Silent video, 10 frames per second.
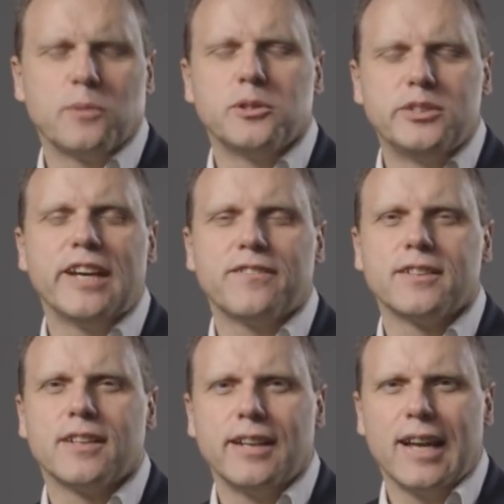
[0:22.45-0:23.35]
I would
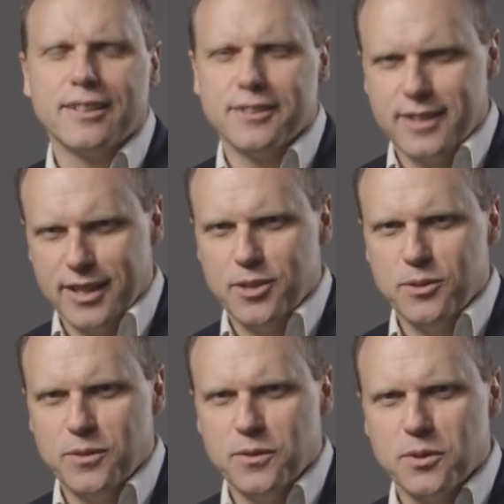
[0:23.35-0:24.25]
definitely like to thank
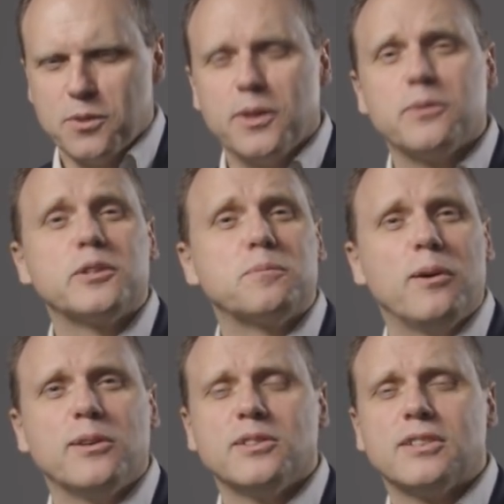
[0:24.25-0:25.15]
you all for the great
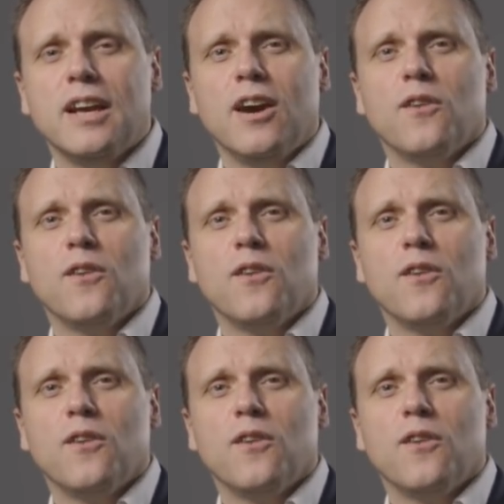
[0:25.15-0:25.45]
response